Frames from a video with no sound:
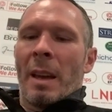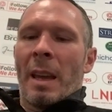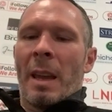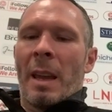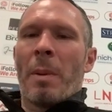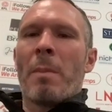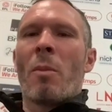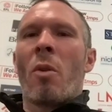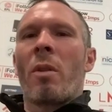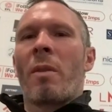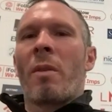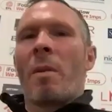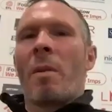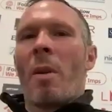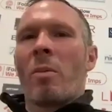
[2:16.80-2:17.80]
It'd be more of
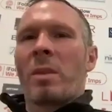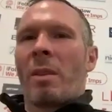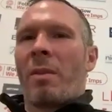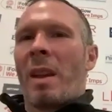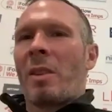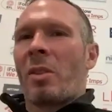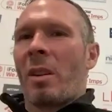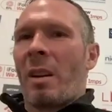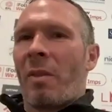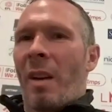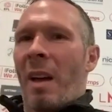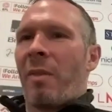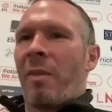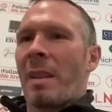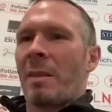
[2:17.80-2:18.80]
a motivation if our
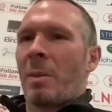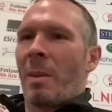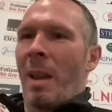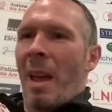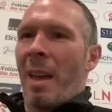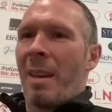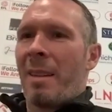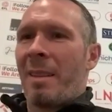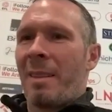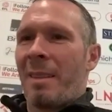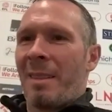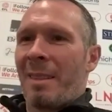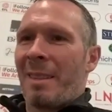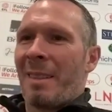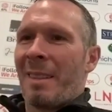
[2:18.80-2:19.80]
fans were there.
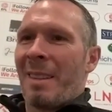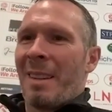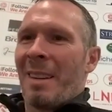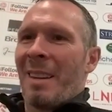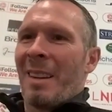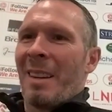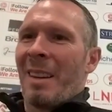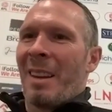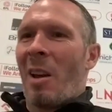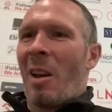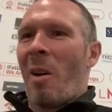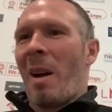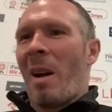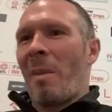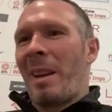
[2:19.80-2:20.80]
You
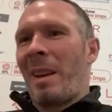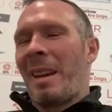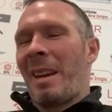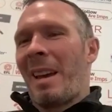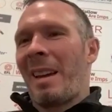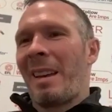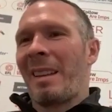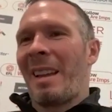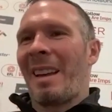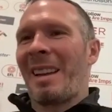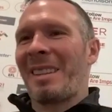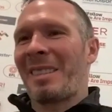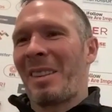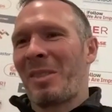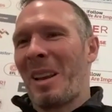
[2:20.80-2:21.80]
know, I mean,
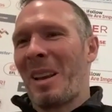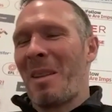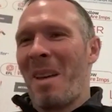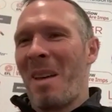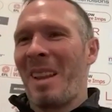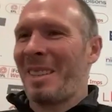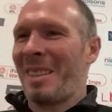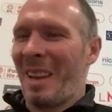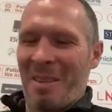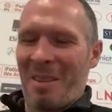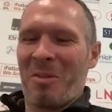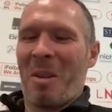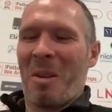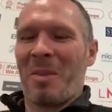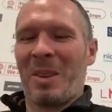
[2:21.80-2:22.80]
as I've said it many times,
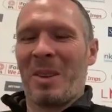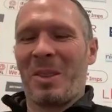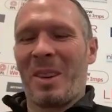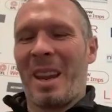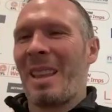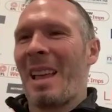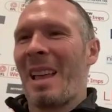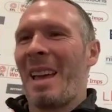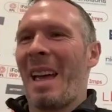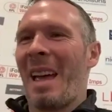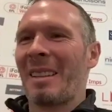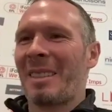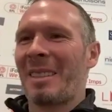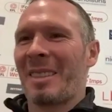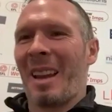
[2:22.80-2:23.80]
Rob, this year, like
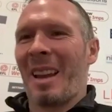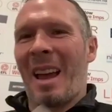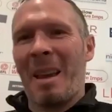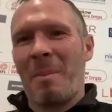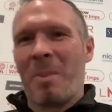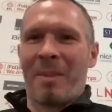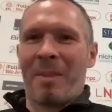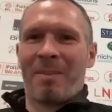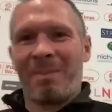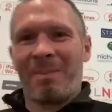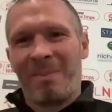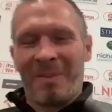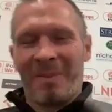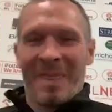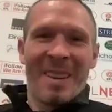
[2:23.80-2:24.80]
that type of
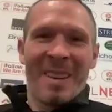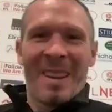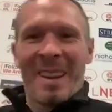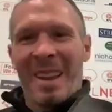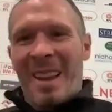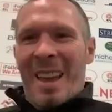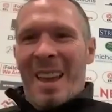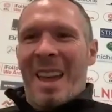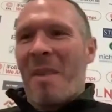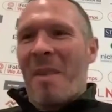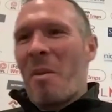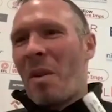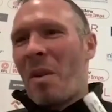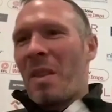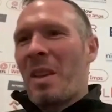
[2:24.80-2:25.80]

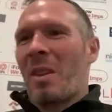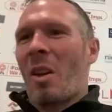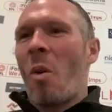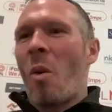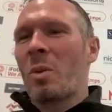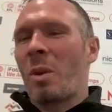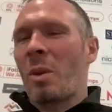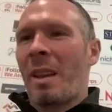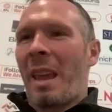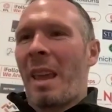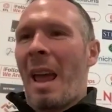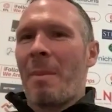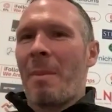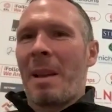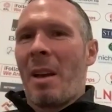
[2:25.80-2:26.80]
everything that goes with the
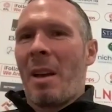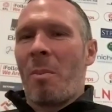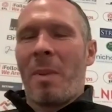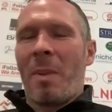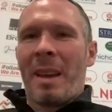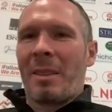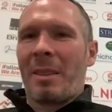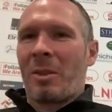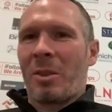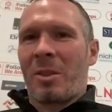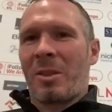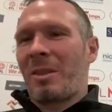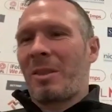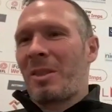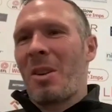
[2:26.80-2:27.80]
game a little bit,
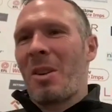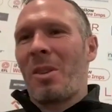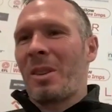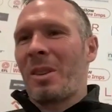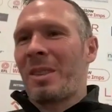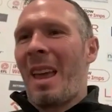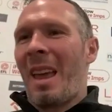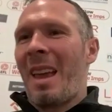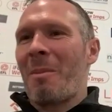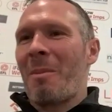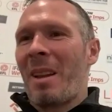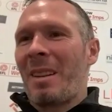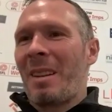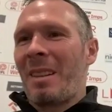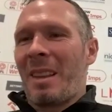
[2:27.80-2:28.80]
just it's not the same.
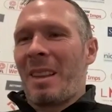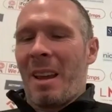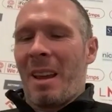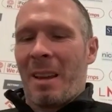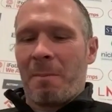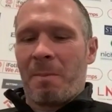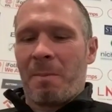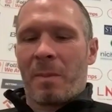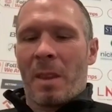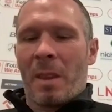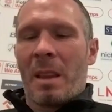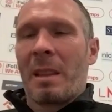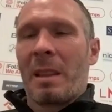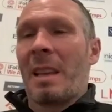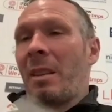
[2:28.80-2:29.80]
And
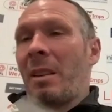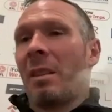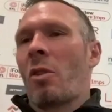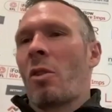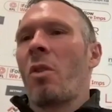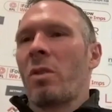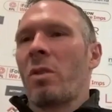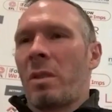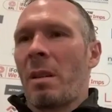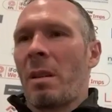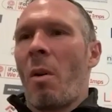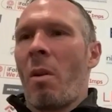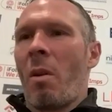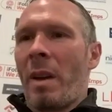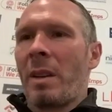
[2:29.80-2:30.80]
listen, of course, it's a
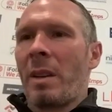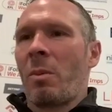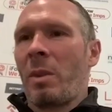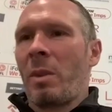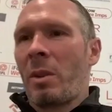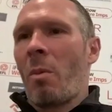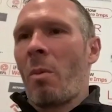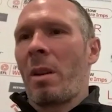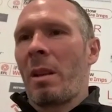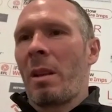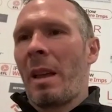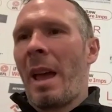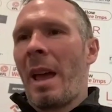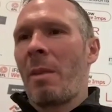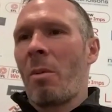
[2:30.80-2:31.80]
motivation. We don't
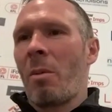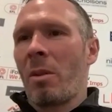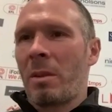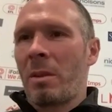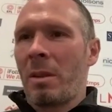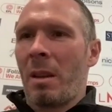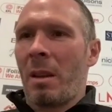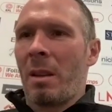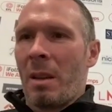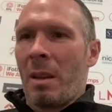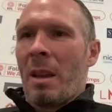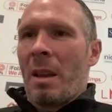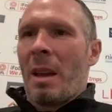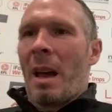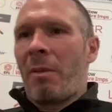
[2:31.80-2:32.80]
want anyone to
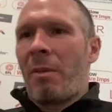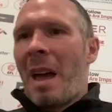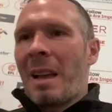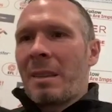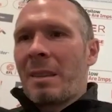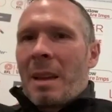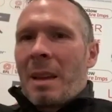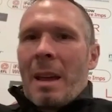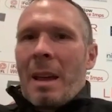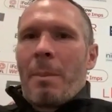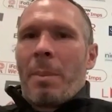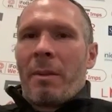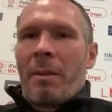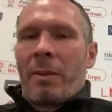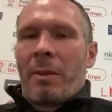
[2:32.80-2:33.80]
have that type
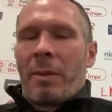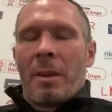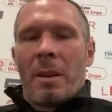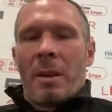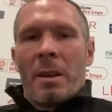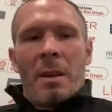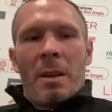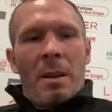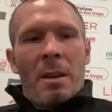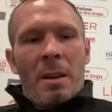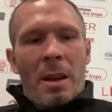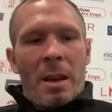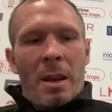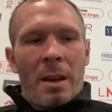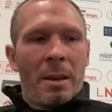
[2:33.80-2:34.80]

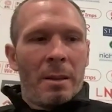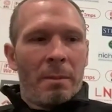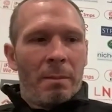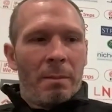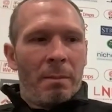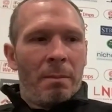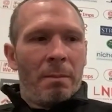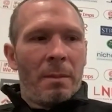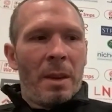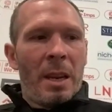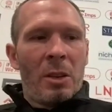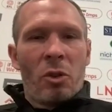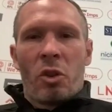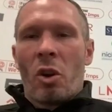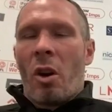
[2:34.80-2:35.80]
of
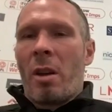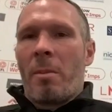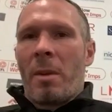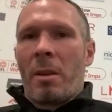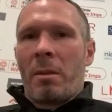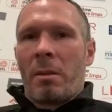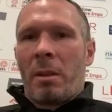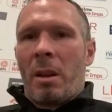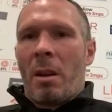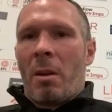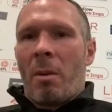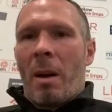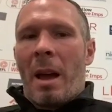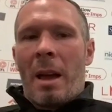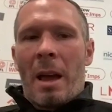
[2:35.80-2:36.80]
enjoyment, you
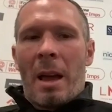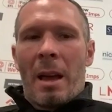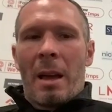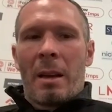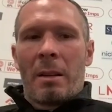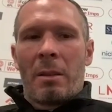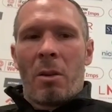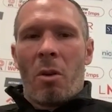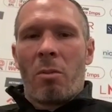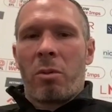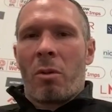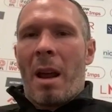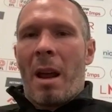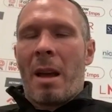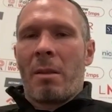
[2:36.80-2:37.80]
know, at our home
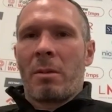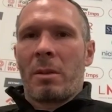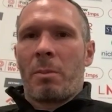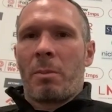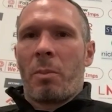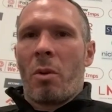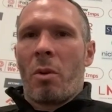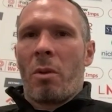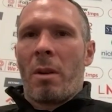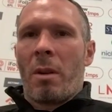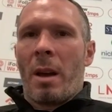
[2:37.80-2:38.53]
ground. But